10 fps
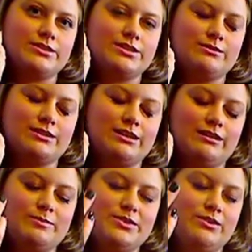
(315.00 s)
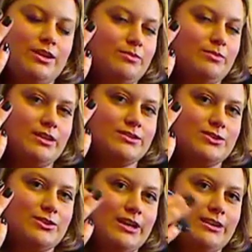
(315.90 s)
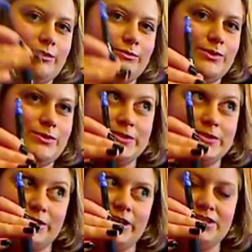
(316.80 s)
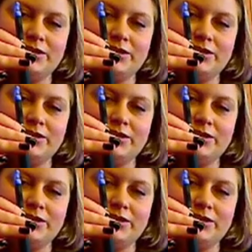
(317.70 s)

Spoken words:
too. It kind of helps you keep things straight of whose cigarette is